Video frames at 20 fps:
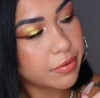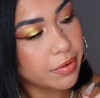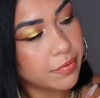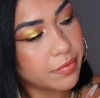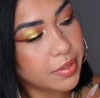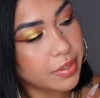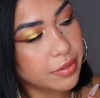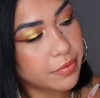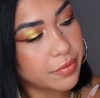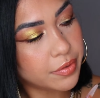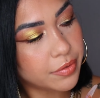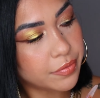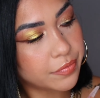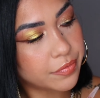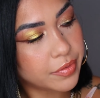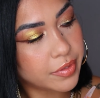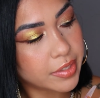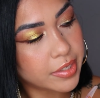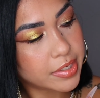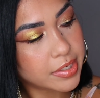grab a little bit
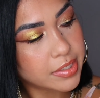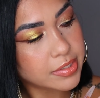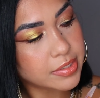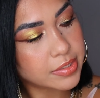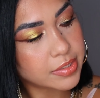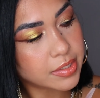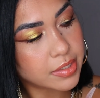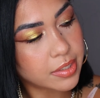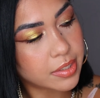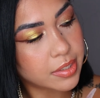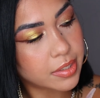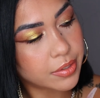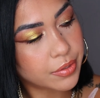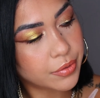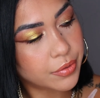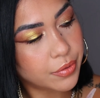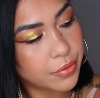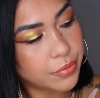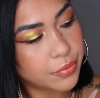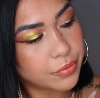of this
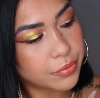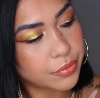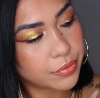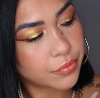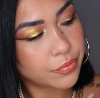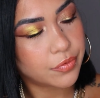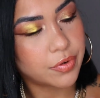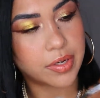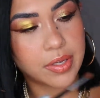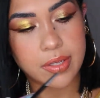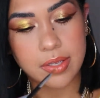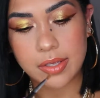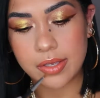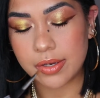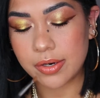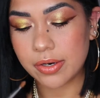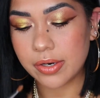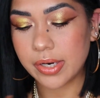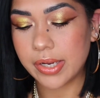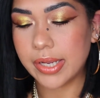gold right
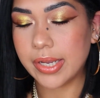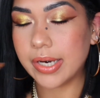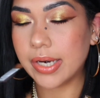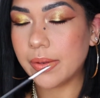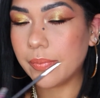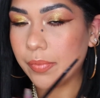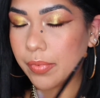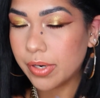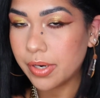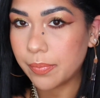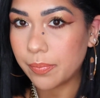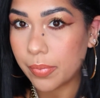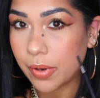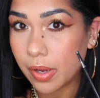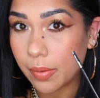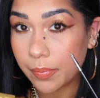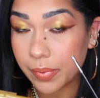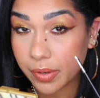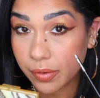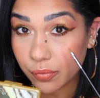here, and I'm gonna
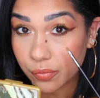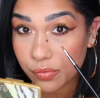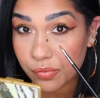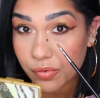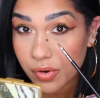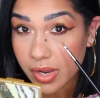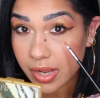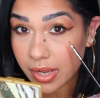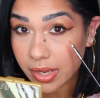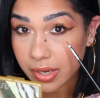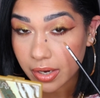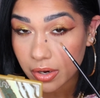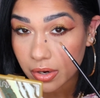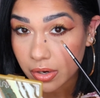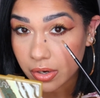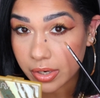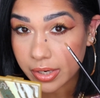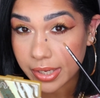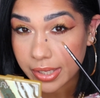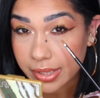pop it right
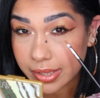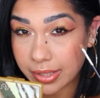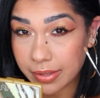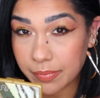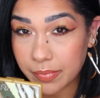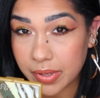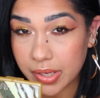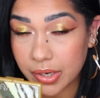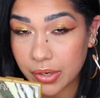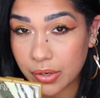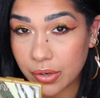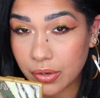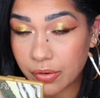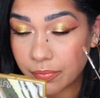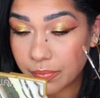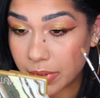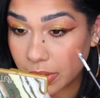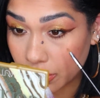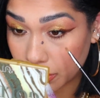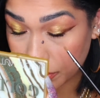on the middle
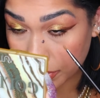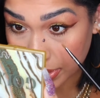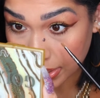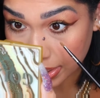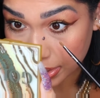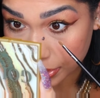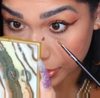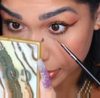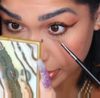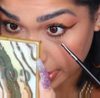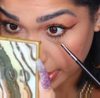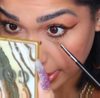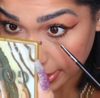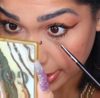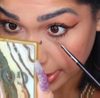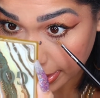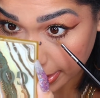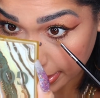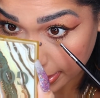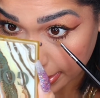of my lower lash.
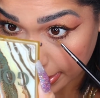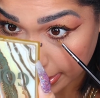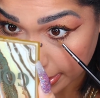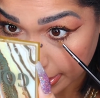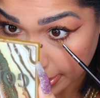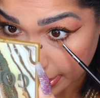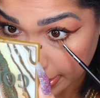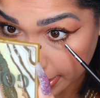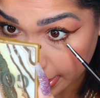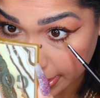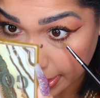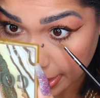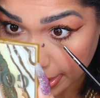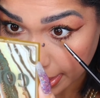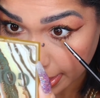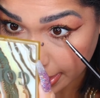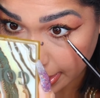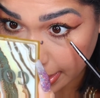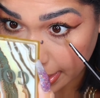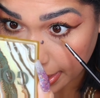Like, literally
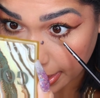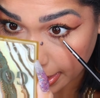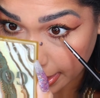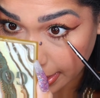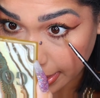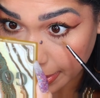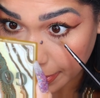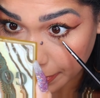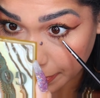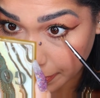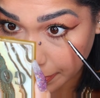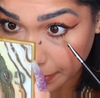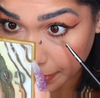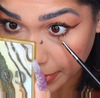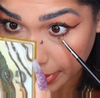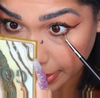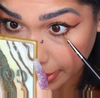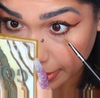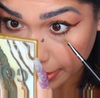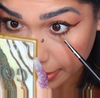A
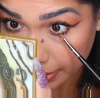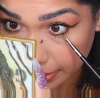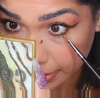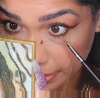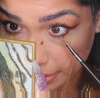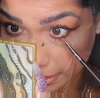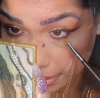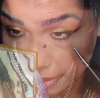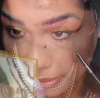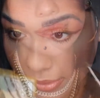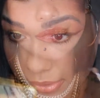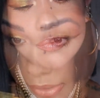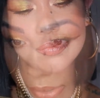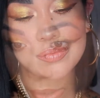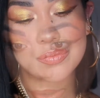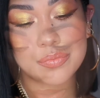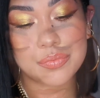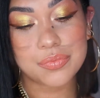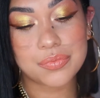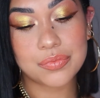B. That's
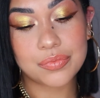it.